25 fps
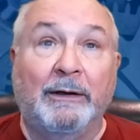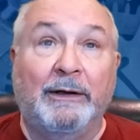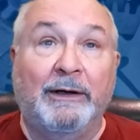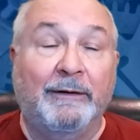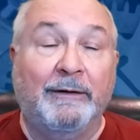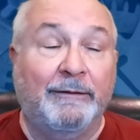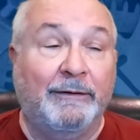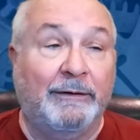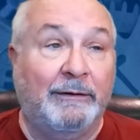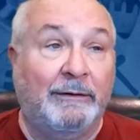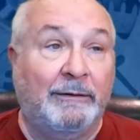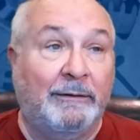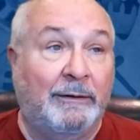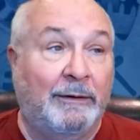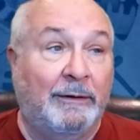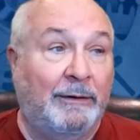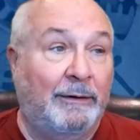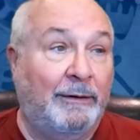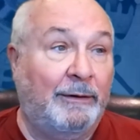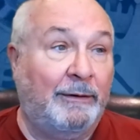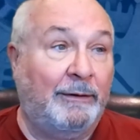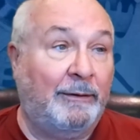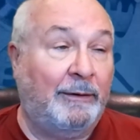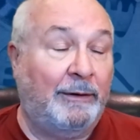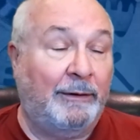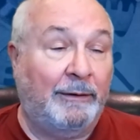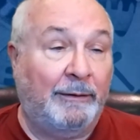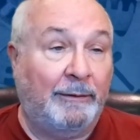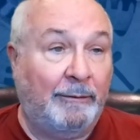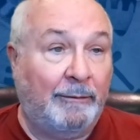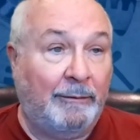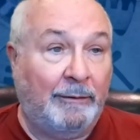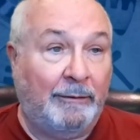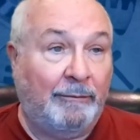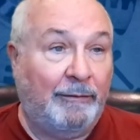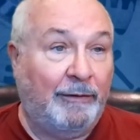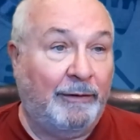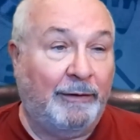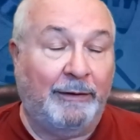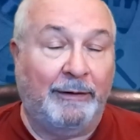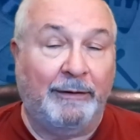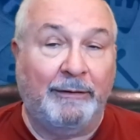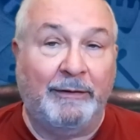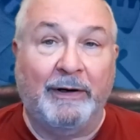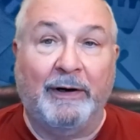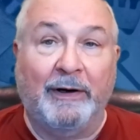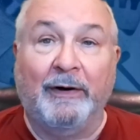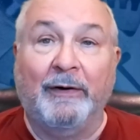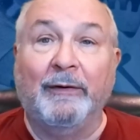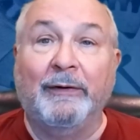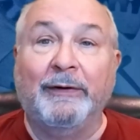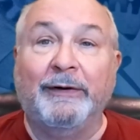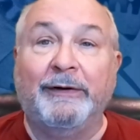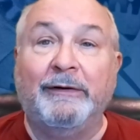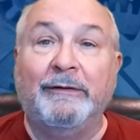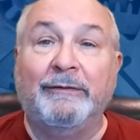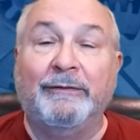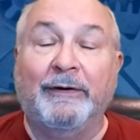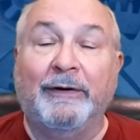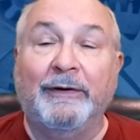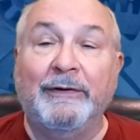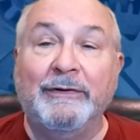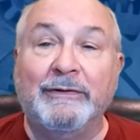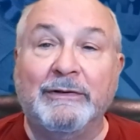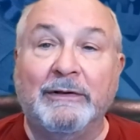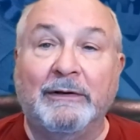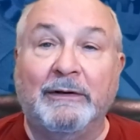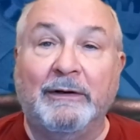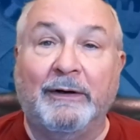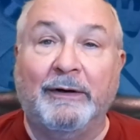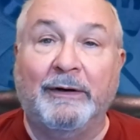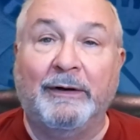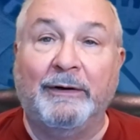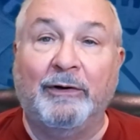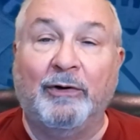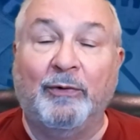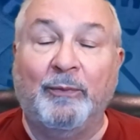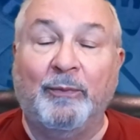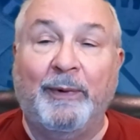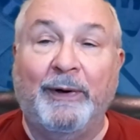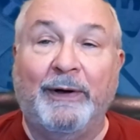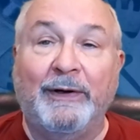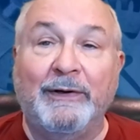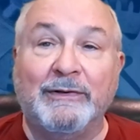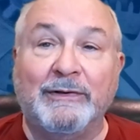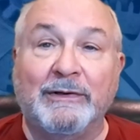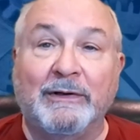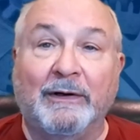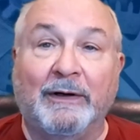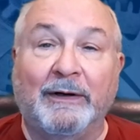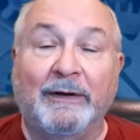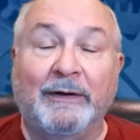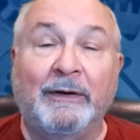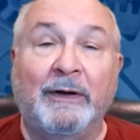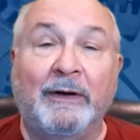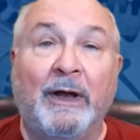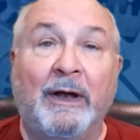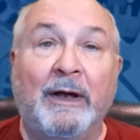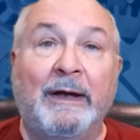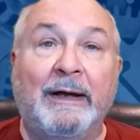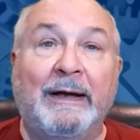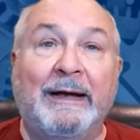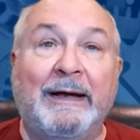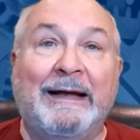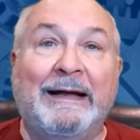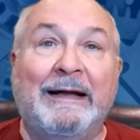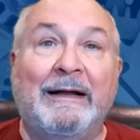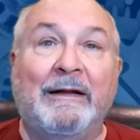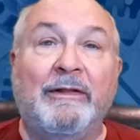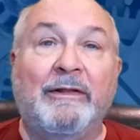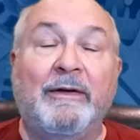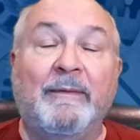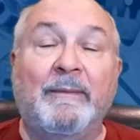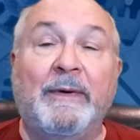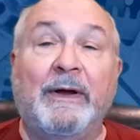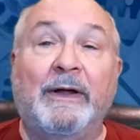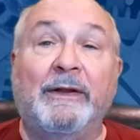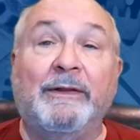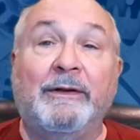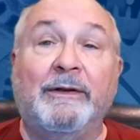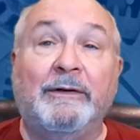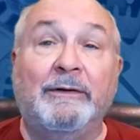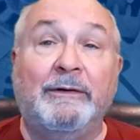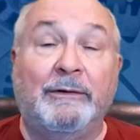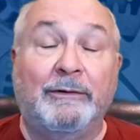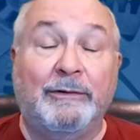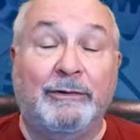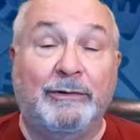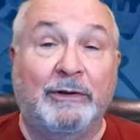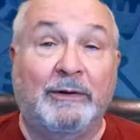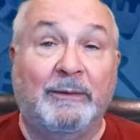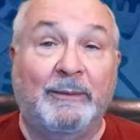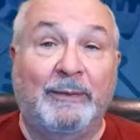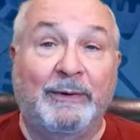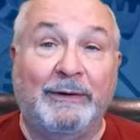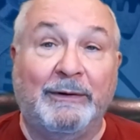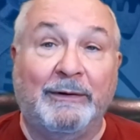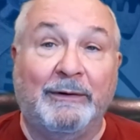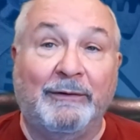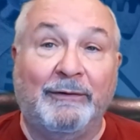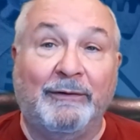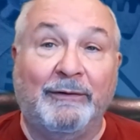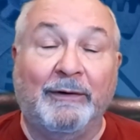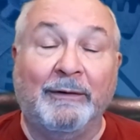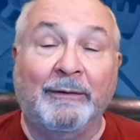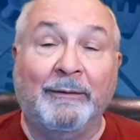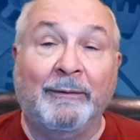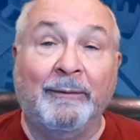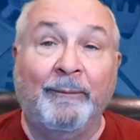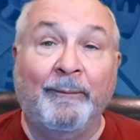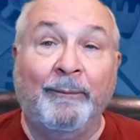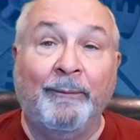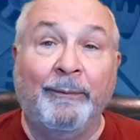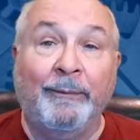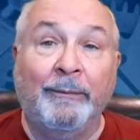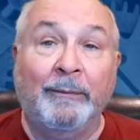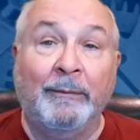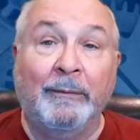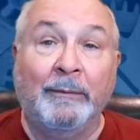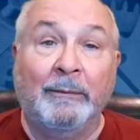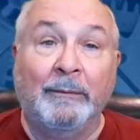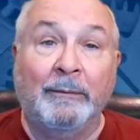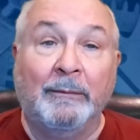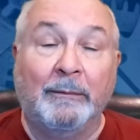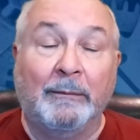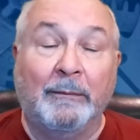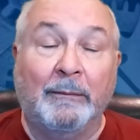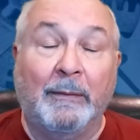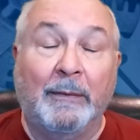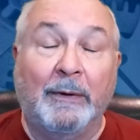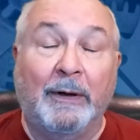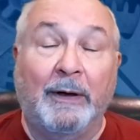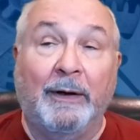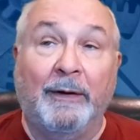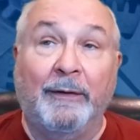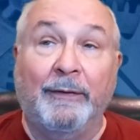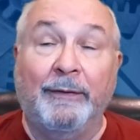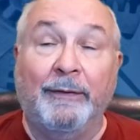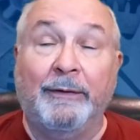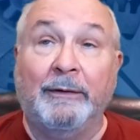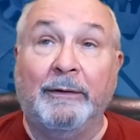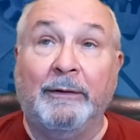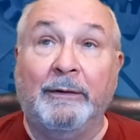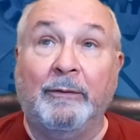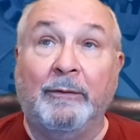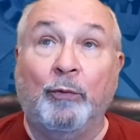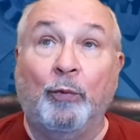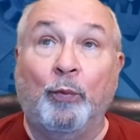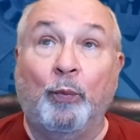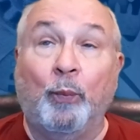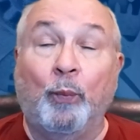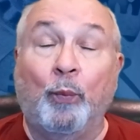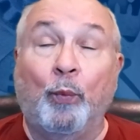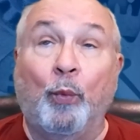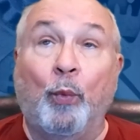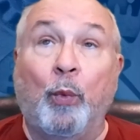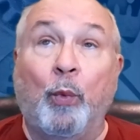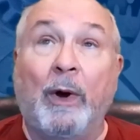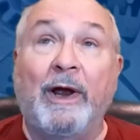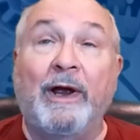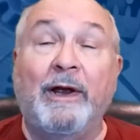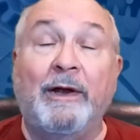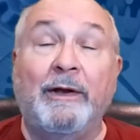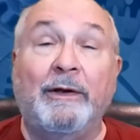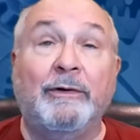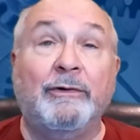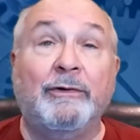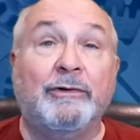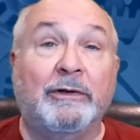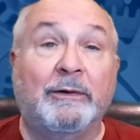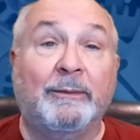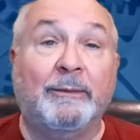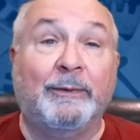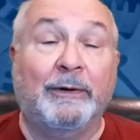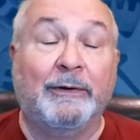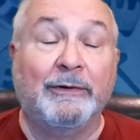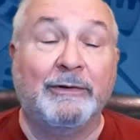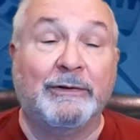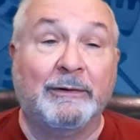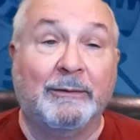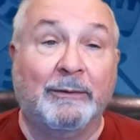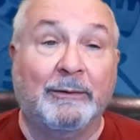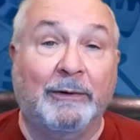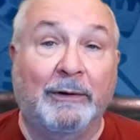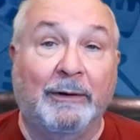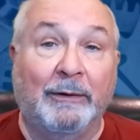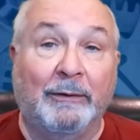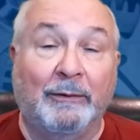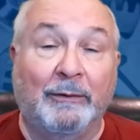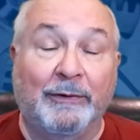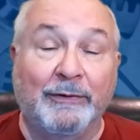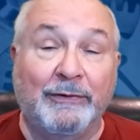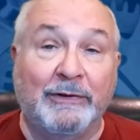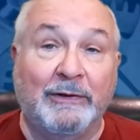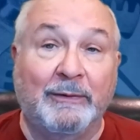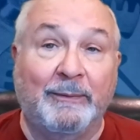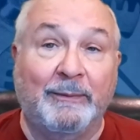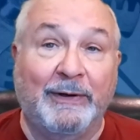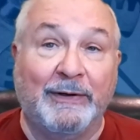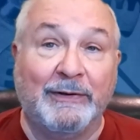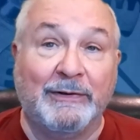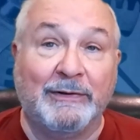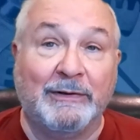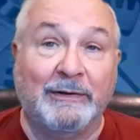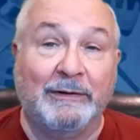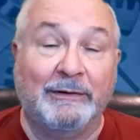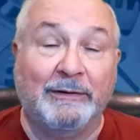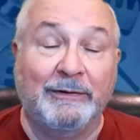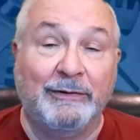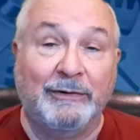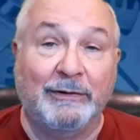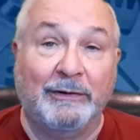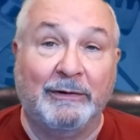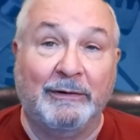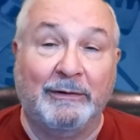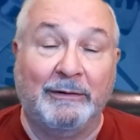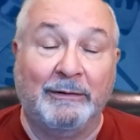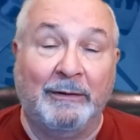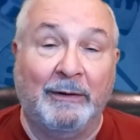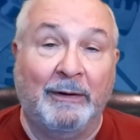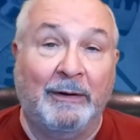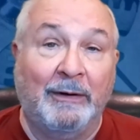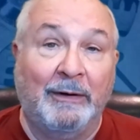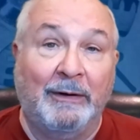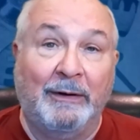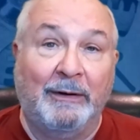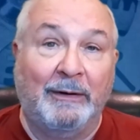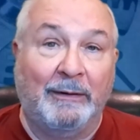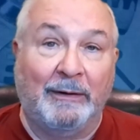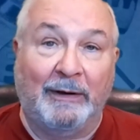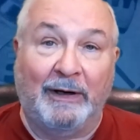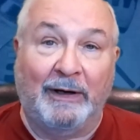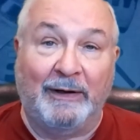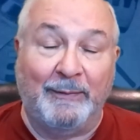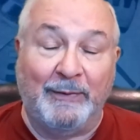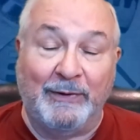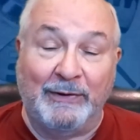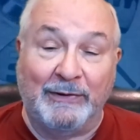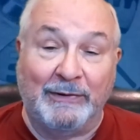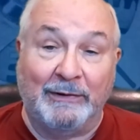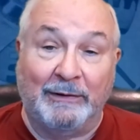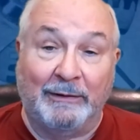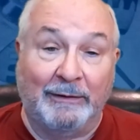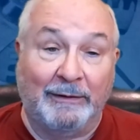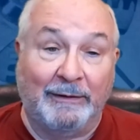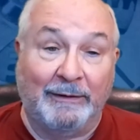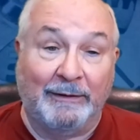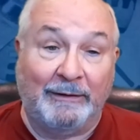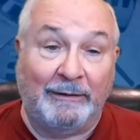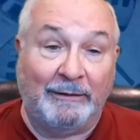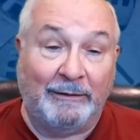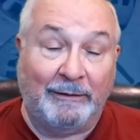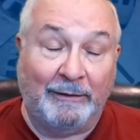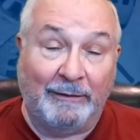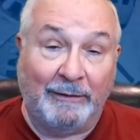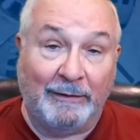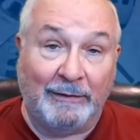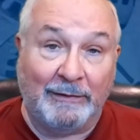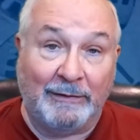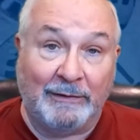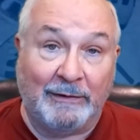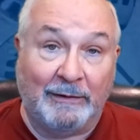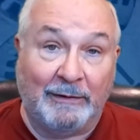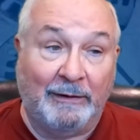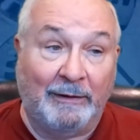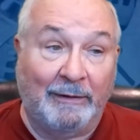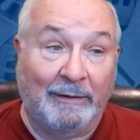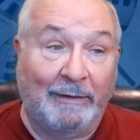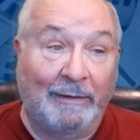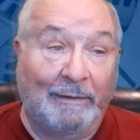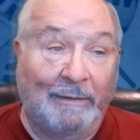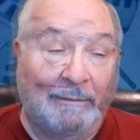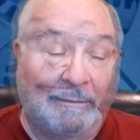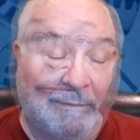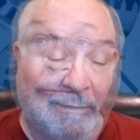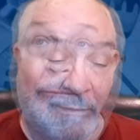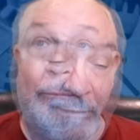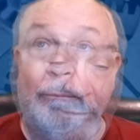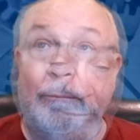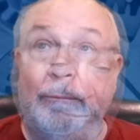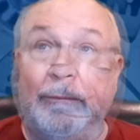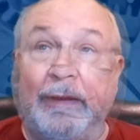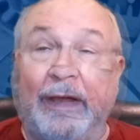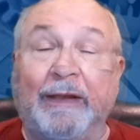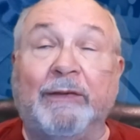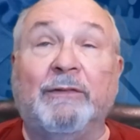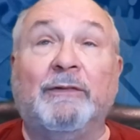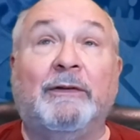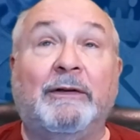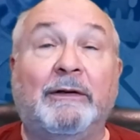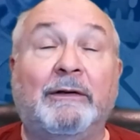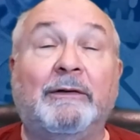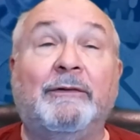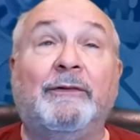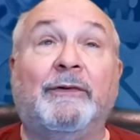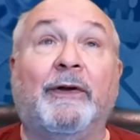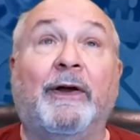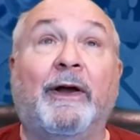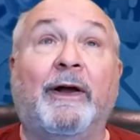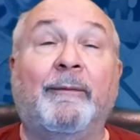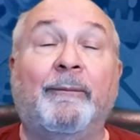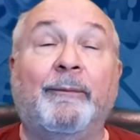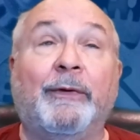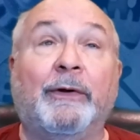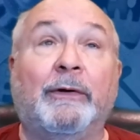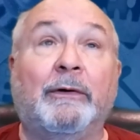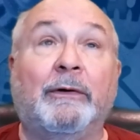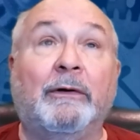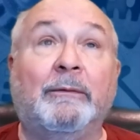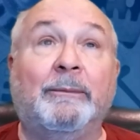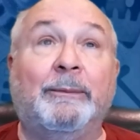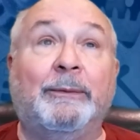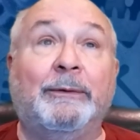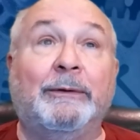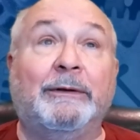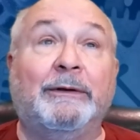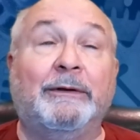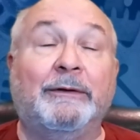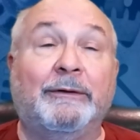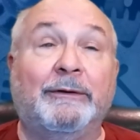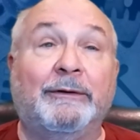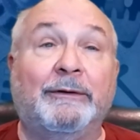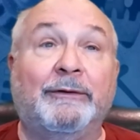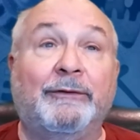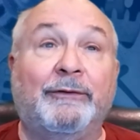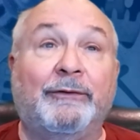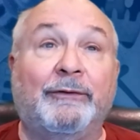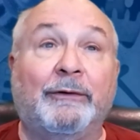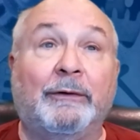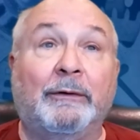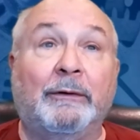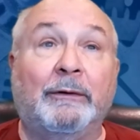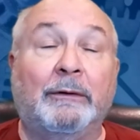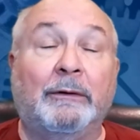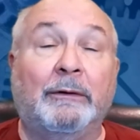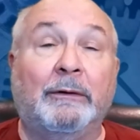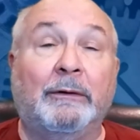given a very narrowly defined scenario based on the method you should be using and the way you should approach the work, what's the best solution, A, B, C, or D, to this scenario? That's the exam. The cookbook is